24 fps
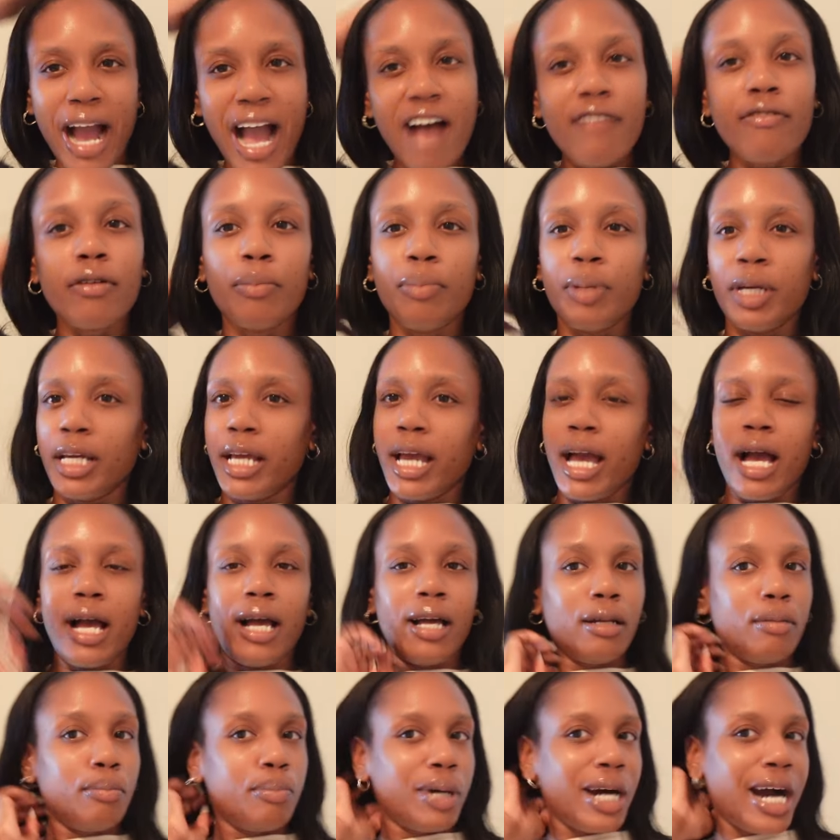have a big
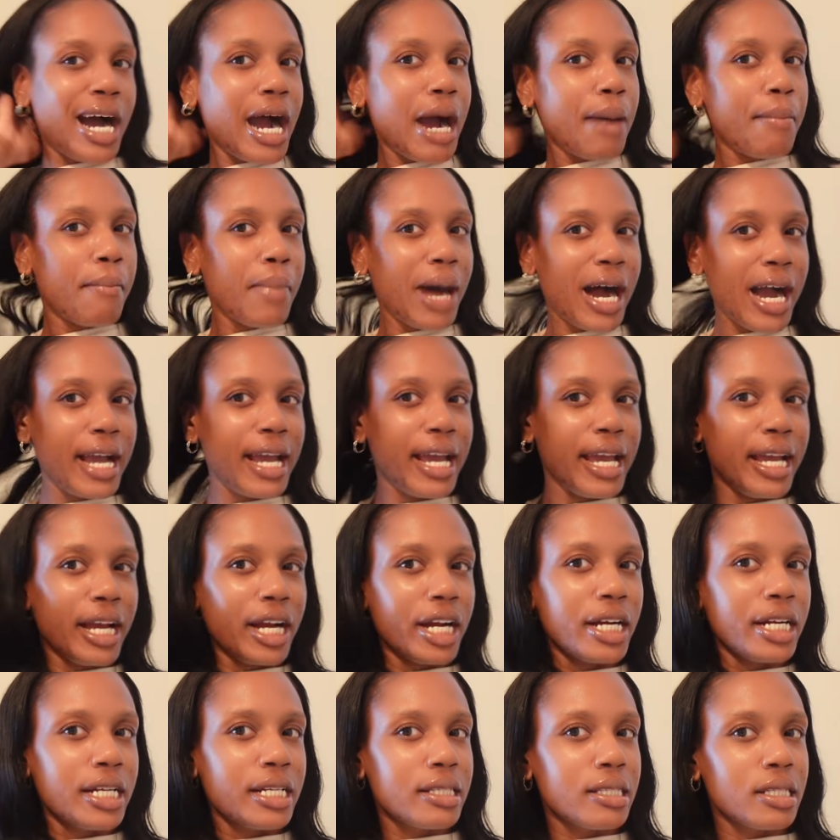head, but my
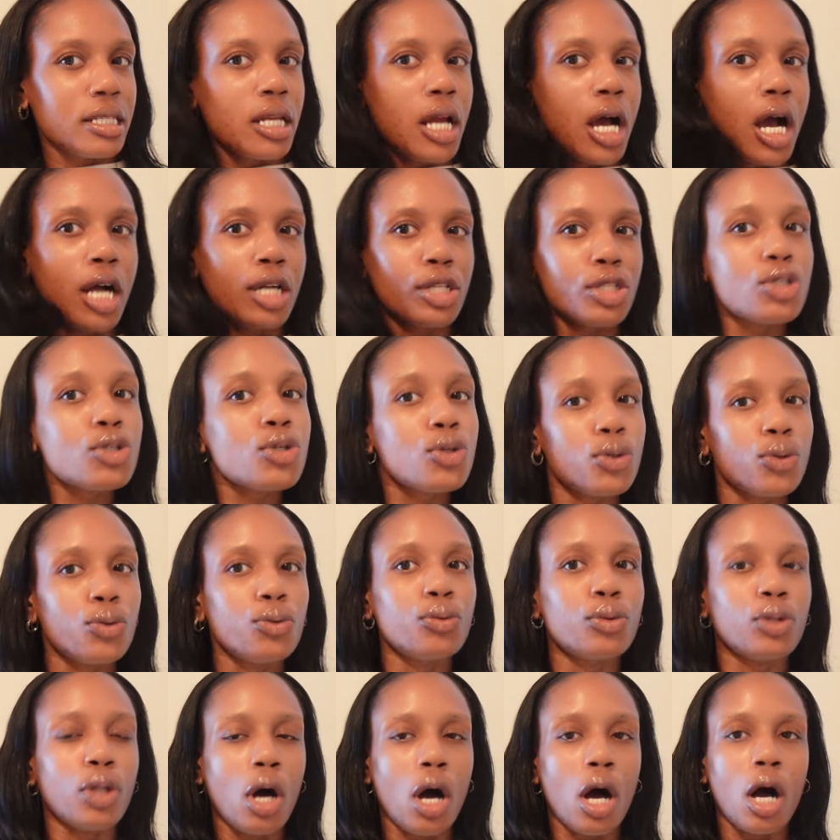hair is not too
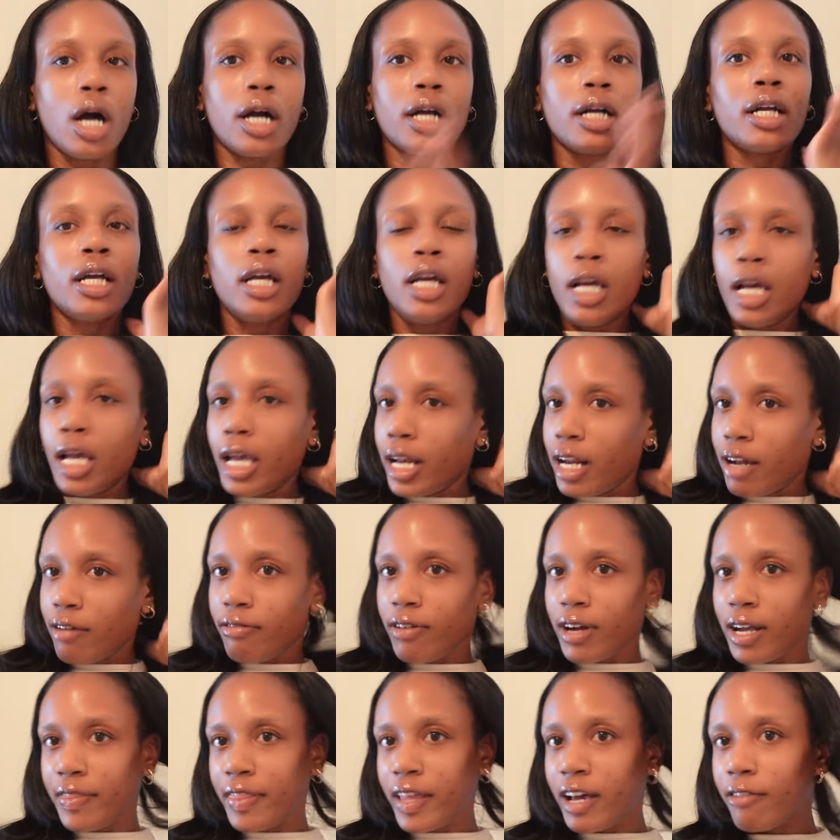long, and I
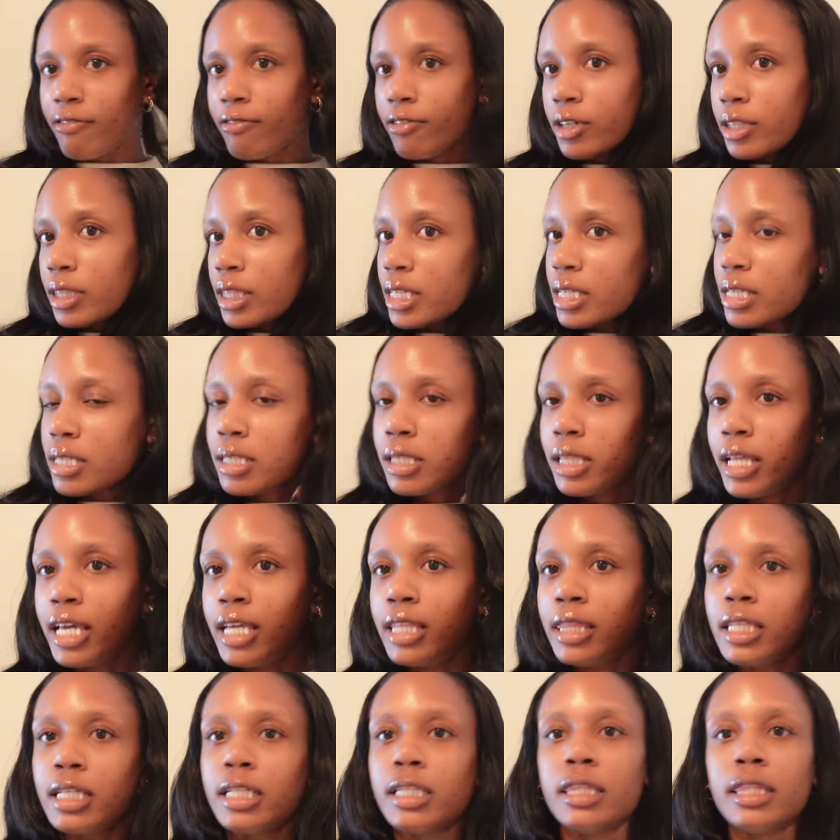find that for this
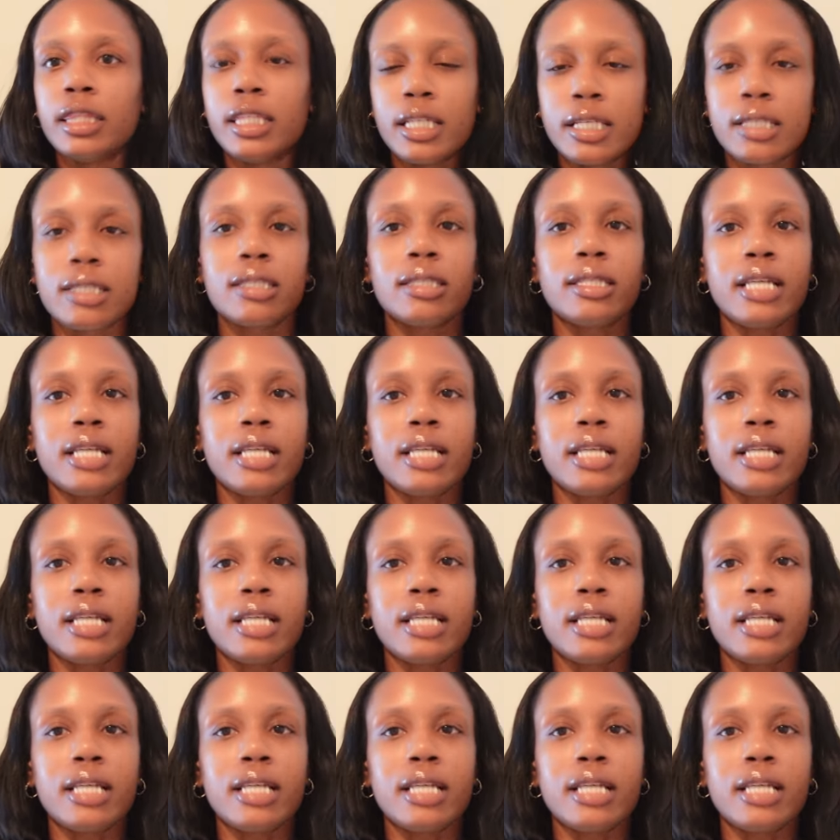length and this